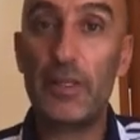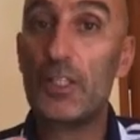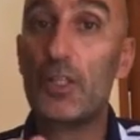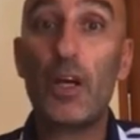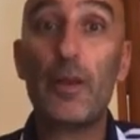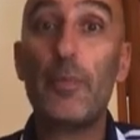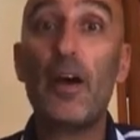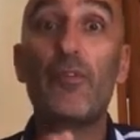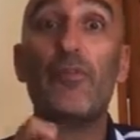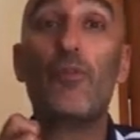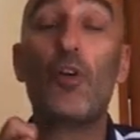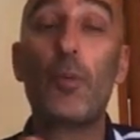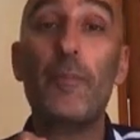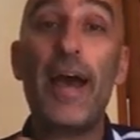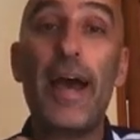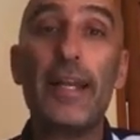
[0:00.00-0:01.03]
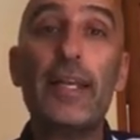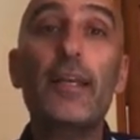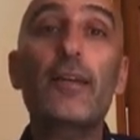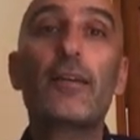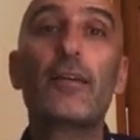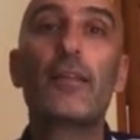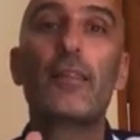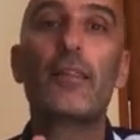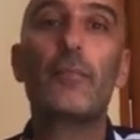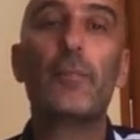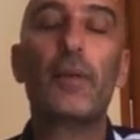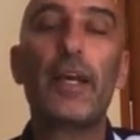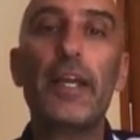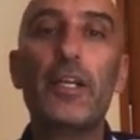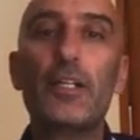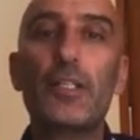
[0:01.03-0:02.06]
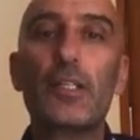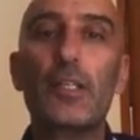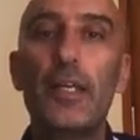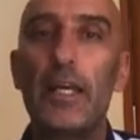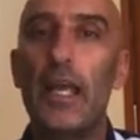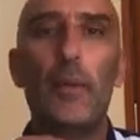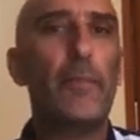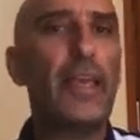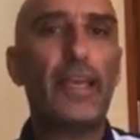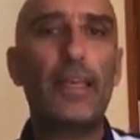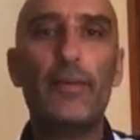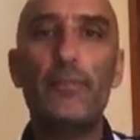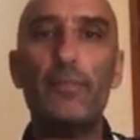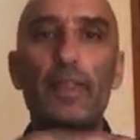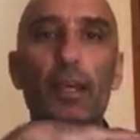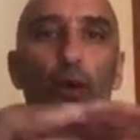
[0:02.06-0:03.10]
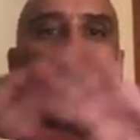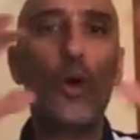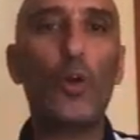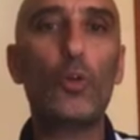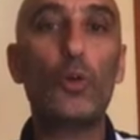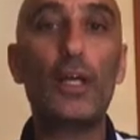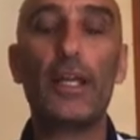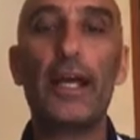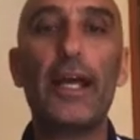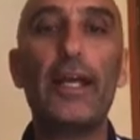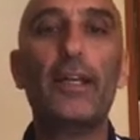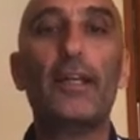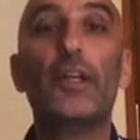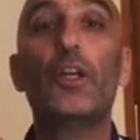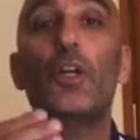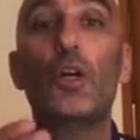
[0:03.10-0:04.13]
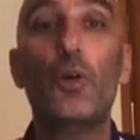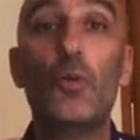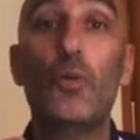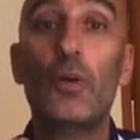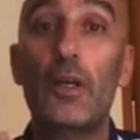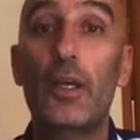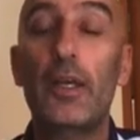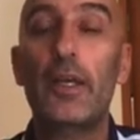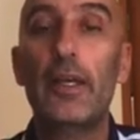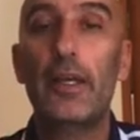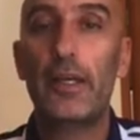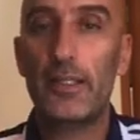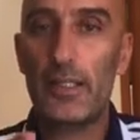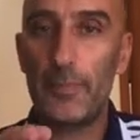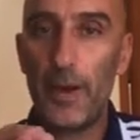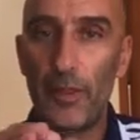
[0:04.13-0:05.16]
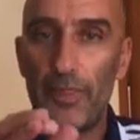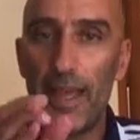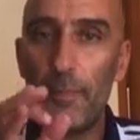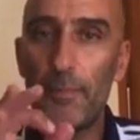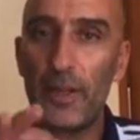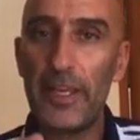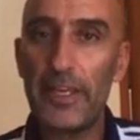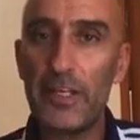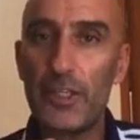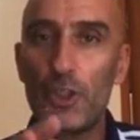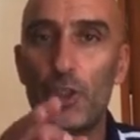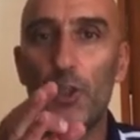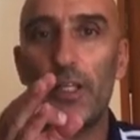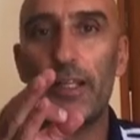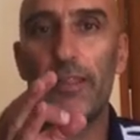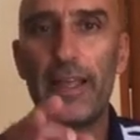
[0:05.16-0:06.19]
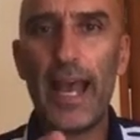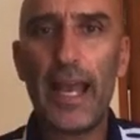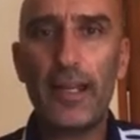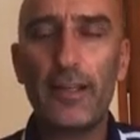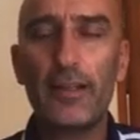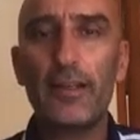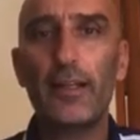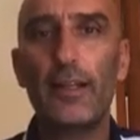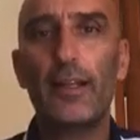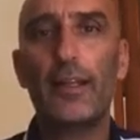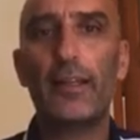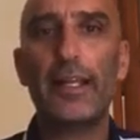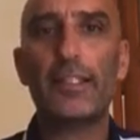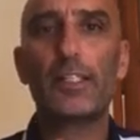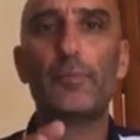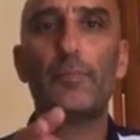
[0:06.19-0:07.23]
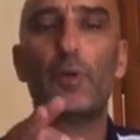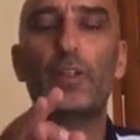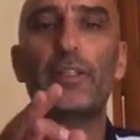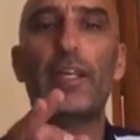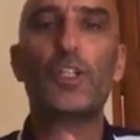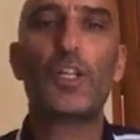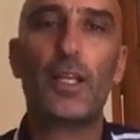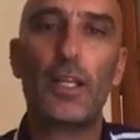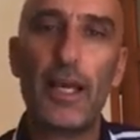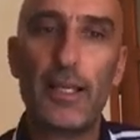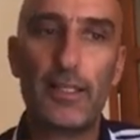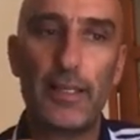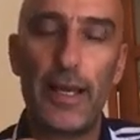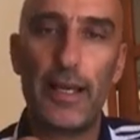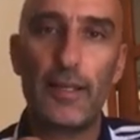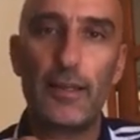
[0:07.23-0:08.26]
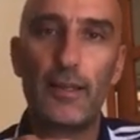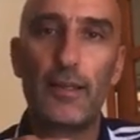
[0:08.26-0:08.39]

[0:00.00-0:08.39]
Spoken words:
It's not about formatting the players and making them all look alike. No, it's about that player is good in that. Let's potentialize that.